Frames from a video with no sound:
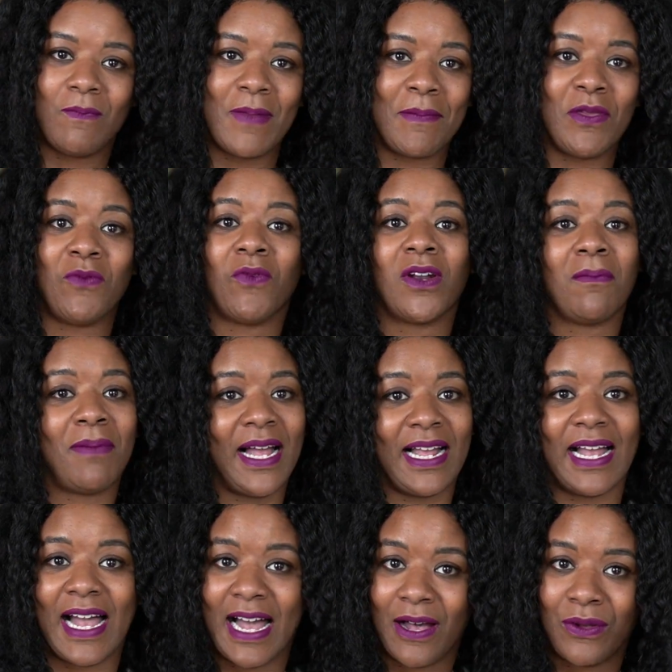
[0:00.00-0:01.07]
maybe you want to buy a
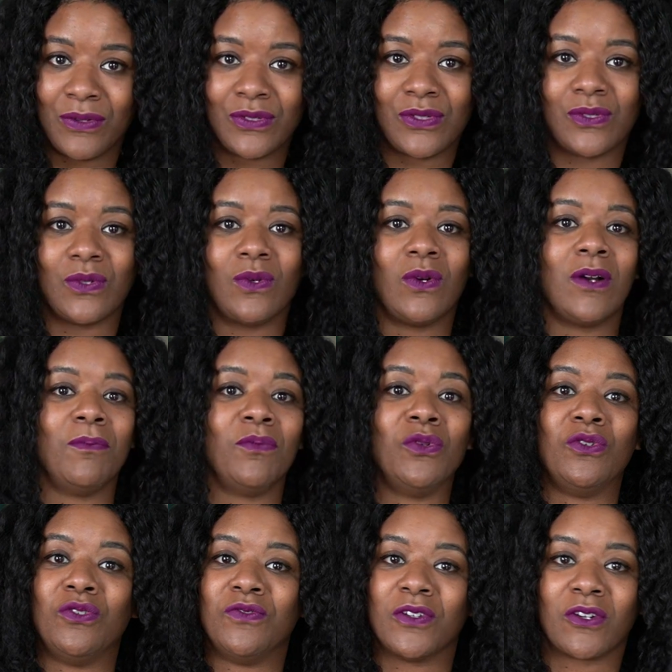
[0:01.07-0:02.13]
house or
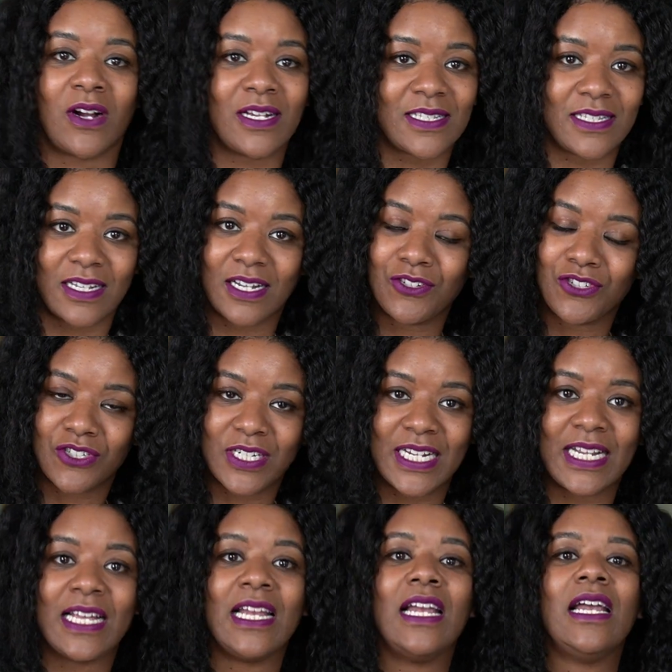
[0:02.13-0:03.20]
move across the country,